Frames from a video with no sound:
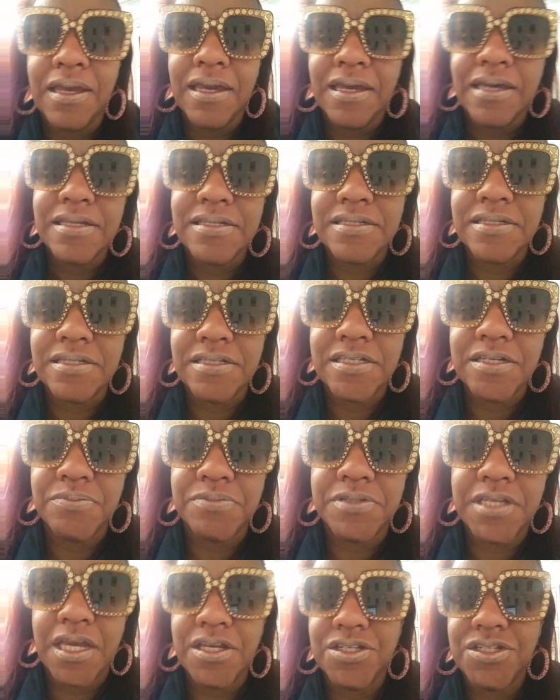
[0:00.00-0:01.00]

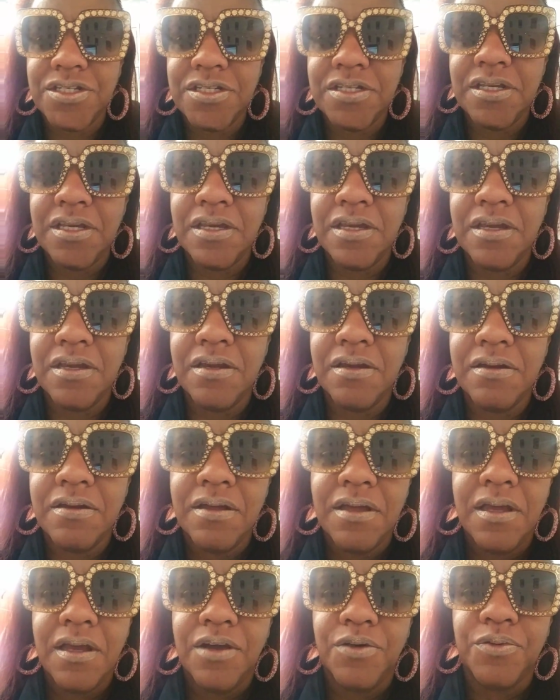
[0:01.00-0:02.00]
CTemptation here
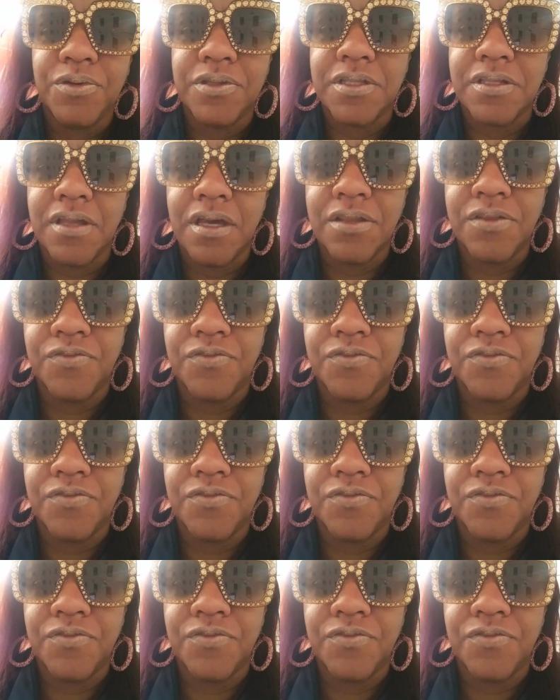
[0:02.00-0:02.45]
with another